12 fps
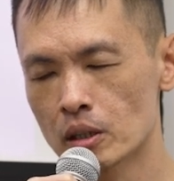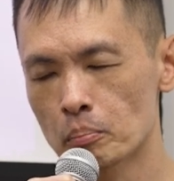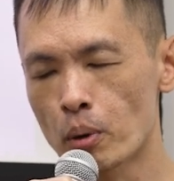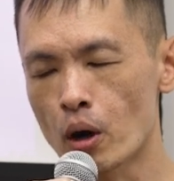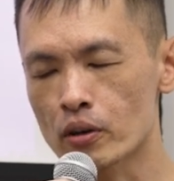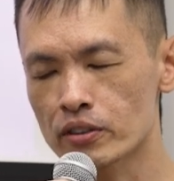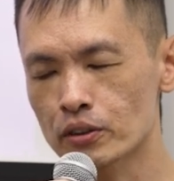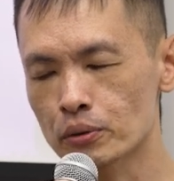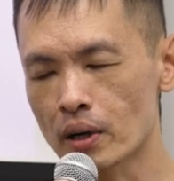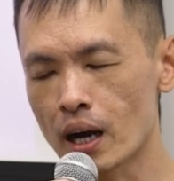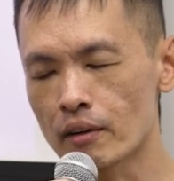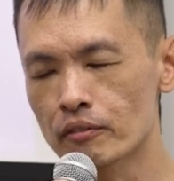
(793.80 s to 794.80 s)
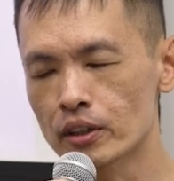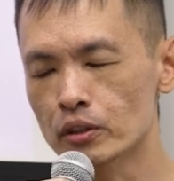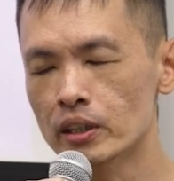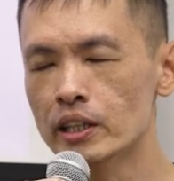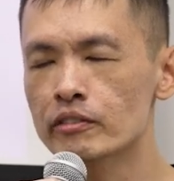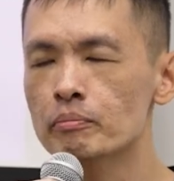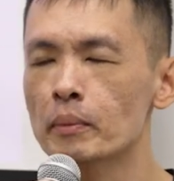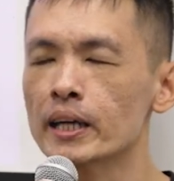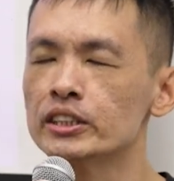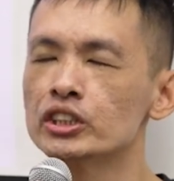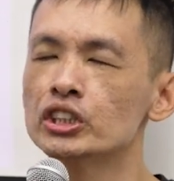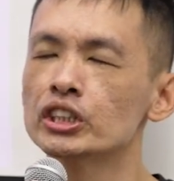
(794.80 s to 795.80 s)
Pausing to hover, you lift my
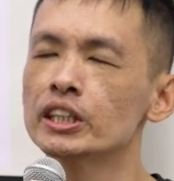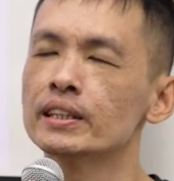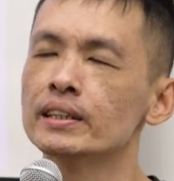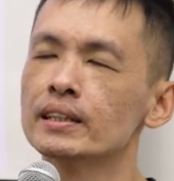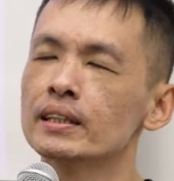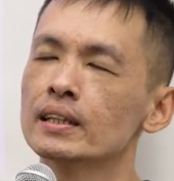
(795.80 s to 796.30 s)
chin